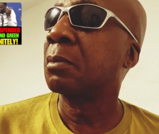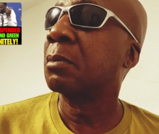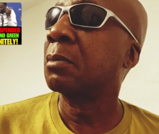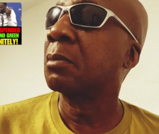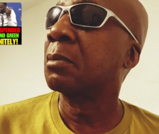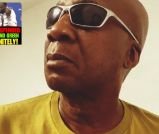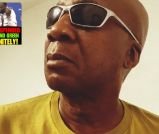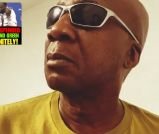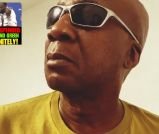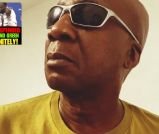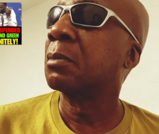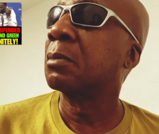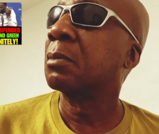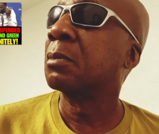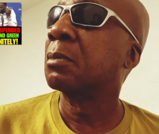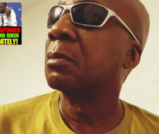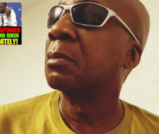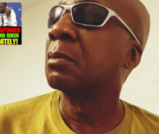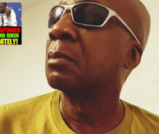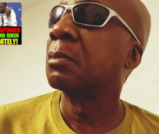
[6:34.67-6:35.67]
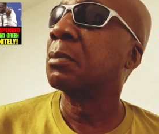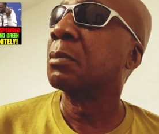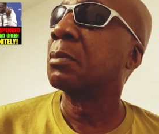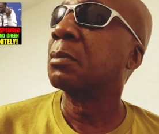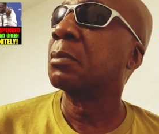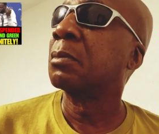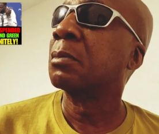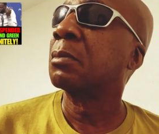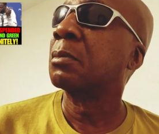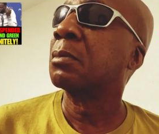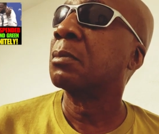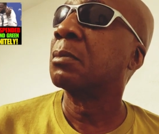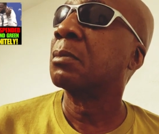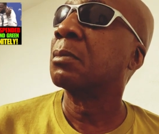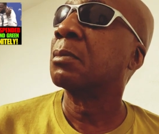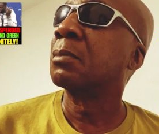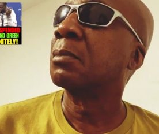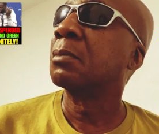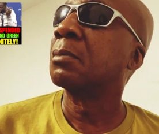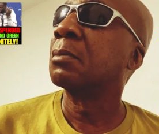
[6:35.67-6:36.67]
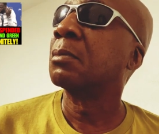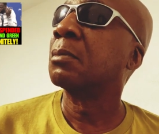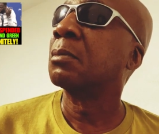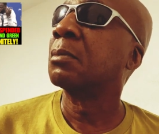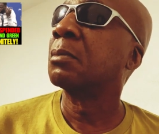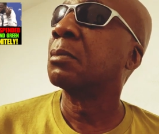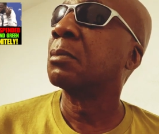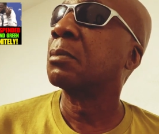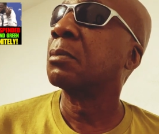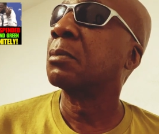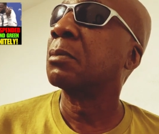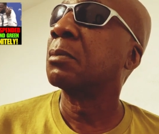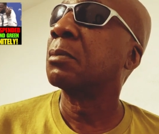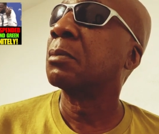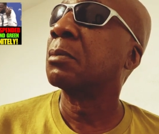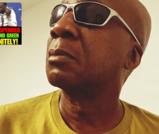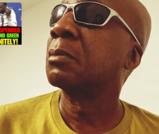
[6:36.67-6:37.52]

[no speech]